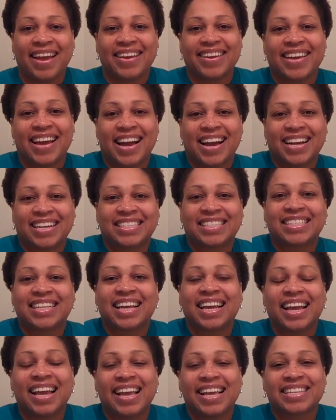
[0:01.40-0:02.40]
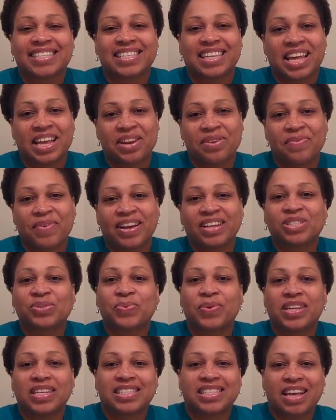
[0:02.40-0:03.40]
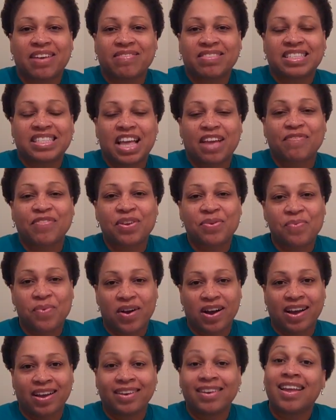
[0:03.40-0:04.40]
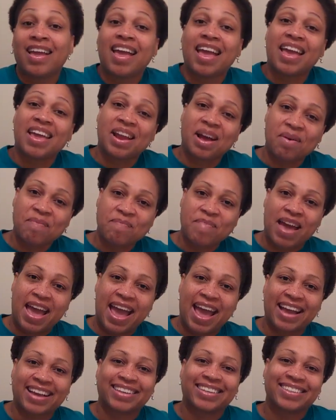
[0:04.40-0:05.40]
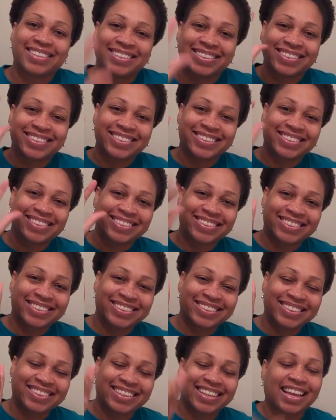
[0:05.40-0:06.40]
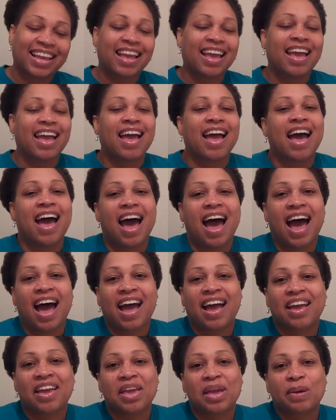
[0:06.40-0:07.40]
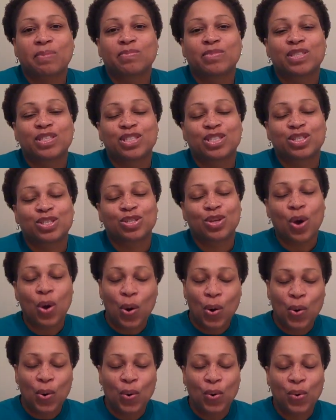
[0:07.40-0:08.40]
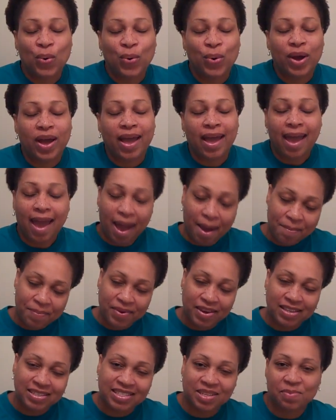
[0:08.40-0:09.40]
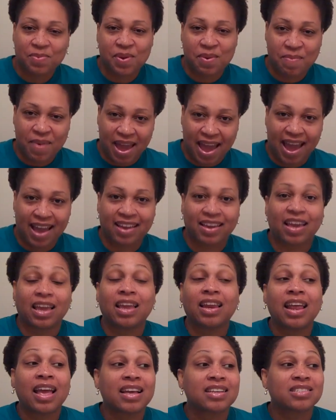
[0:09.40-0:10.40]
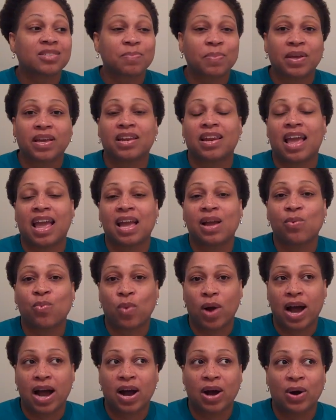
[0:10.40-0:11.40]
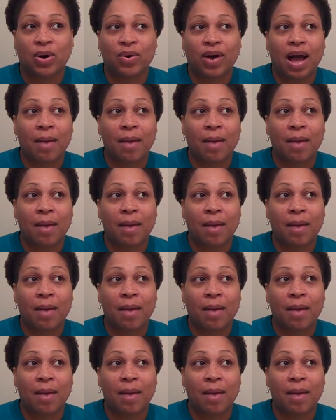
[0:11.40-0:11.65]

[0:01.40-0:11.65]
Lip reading: Hey guys, it's Lady Red 2771 and I'm back. I am so happy to be back. It has been a while.